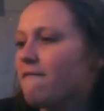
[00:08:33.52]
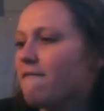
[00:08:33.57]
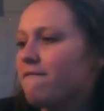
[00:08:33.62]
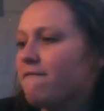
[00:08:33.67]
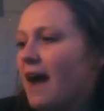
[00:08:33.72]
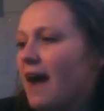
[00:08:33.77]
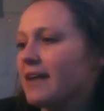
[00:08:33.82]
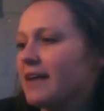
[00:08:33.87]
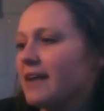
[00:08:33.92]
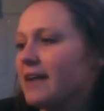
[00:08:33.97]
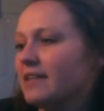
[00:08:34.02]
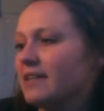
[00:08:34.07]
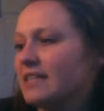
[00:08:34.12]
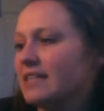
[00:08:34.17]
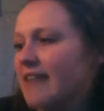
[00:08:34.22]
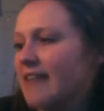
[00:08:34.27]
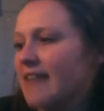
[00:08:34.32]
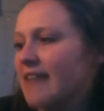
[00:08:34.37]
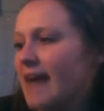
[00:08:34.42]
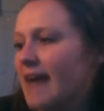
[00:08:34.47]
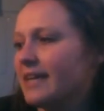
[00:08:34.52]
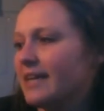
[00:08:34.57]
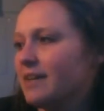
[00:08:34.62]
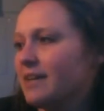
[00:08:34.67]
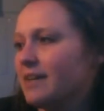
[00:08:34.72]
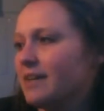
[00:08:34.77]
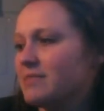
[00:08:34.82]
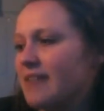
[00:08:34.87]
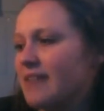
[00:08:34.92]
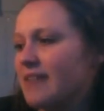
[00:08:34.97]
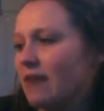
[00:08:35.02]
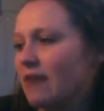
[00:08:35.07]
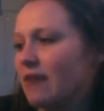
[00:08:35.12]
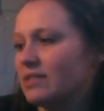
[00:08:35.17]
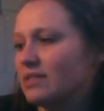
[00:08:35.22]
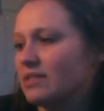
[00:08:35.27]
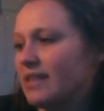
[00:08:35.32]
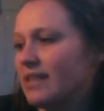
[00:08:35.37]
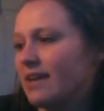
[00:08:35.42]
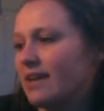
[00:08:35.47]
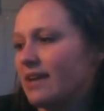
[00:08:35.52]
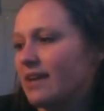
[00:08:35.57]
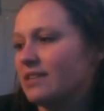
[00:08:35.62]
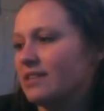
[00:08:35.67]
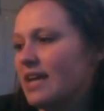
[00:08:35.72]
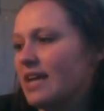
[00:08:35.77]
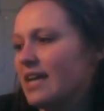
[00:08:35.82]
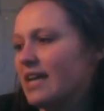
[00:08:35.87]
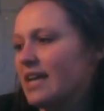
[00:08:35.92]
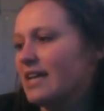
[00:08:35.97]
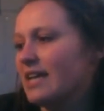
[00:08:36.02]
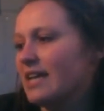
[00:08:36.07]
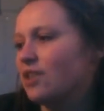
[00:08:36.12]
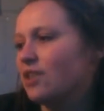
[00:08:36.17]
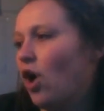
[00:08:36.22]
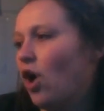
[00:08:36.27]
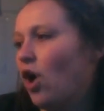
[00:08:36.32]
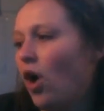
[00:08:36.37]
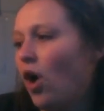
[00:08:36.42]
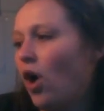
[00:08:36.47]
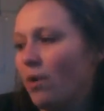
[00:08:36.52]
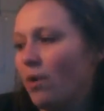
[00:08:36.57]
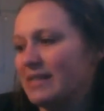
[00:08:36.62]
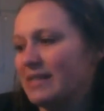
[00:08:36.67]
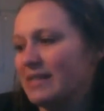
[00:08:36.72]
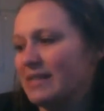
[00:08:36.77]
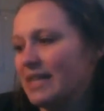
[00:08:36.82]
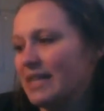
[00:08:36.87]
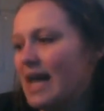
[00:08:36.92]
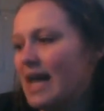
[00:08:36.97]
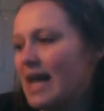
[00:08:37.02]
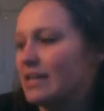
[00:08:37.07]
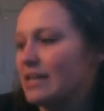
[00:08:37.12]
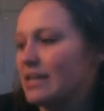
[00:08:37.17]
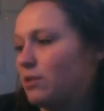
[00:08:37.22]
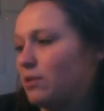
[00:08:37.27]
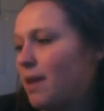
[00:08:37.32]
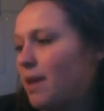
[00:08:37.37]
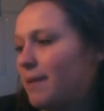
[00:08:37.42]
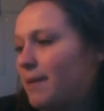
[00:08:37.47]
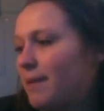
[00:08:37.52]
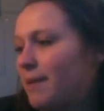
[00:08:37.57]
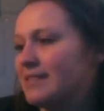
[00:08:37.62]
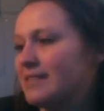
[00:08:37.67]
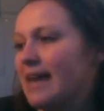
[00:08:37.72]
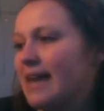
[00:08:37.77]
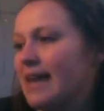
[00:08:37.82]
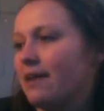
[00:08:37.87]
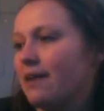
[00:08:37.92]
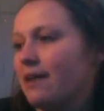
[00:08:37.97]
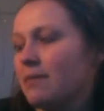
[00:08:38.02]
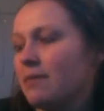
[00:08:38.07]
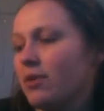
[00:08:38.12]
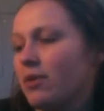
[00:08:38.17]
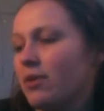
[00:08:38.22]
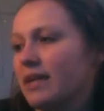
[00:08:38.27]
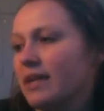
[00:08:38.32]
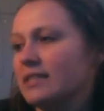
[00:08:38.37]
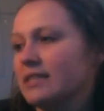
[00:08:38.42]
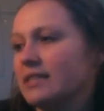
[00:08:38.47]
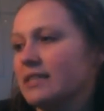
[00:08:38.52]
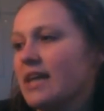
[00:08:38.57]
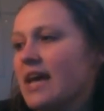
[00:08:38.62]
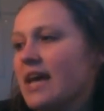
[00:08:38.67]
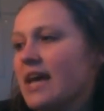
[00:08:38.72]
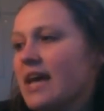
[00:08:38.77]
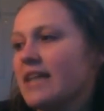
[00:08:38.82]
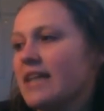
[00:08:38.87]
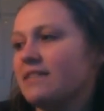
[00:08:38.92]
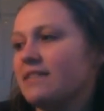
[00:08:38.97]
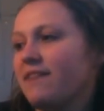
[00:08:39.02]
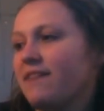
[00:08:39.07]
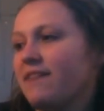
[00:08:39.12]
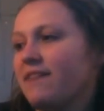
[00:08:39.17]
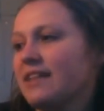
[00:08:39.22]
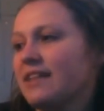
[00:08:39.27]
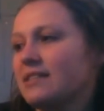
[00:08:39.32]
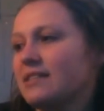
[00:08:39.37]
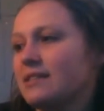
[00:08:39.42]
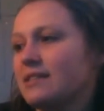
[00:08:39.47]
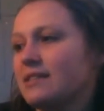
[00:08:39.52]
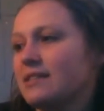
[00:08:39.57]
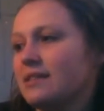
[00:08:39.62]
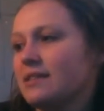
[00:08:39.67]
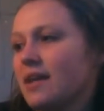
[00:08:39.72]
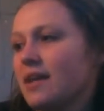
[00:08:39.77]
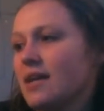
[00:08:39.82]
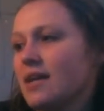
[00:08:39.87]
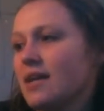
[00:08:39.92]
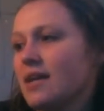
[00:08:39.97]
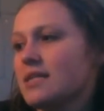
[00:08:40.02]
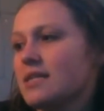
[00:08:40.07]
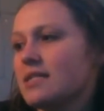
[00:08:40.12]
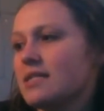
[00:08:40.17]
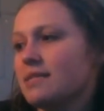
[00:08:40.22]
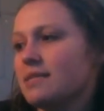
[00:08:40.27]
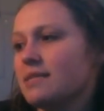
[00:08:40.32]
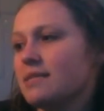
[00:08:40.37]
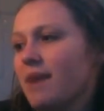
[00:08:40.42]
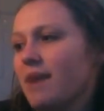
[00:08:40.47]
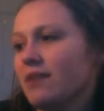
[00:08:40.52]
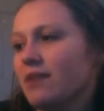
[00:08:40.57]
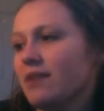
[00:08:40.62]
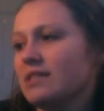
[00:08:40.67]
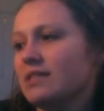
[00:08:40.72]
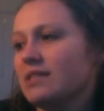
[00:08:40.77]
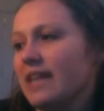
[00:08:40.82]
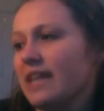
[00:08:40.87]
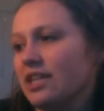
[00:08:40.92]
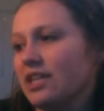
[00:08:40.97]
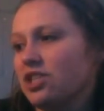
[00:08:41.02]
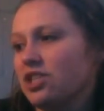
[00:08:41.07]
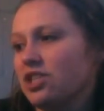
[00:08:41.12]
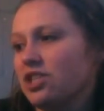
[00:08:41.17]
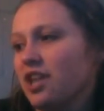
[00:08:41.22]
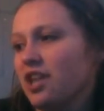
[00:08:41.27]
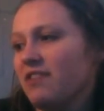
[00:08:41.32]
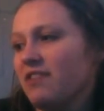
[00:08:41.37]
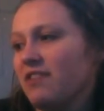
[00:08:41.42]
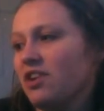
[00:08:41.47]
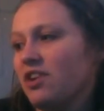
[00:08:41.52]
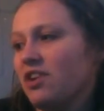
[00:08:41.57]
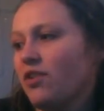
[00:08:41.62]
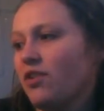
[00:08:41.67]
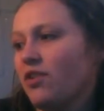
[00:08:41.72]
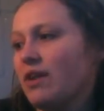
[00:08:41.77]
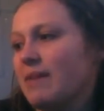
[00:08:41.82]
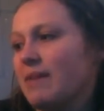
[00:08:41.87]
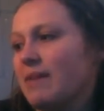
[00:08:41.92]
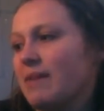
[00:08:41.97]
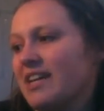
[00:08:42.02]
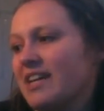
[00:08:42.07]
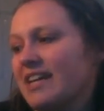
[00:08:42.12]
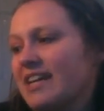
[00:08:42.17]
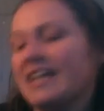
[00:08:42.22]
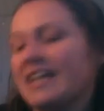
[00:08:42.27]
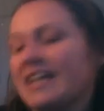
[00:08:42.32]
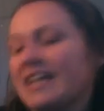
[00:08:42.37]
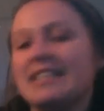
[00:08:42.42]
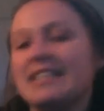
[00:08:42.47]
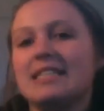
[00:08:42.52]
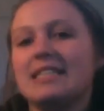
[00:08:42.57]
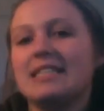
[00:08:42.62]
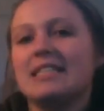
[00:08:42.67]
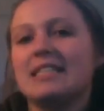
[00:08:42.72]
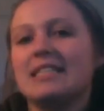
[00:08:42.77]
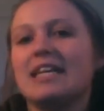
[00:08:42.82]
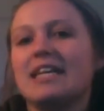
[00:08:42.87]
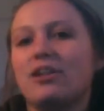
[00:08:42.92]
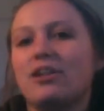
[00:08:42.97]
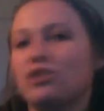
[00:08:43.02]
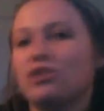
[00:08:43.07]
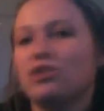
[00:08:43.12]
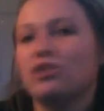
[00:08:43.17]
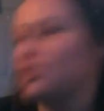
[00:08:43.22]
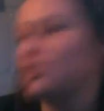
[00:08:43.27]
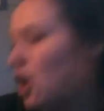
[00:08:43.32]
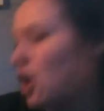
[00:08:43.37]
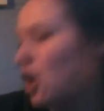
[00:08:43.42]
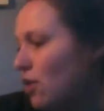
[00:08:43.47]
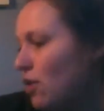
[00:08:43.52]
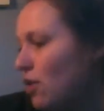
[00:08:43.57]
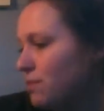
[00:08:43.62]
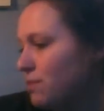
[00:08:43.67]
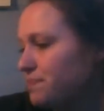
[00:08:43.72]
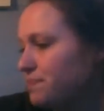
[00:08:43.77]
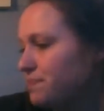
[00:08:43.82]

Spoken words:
Finally, Daddy comes downstairs. He is always the last one up on Saturday mornings. His face smells like shaving cream and he kisses Little Joe.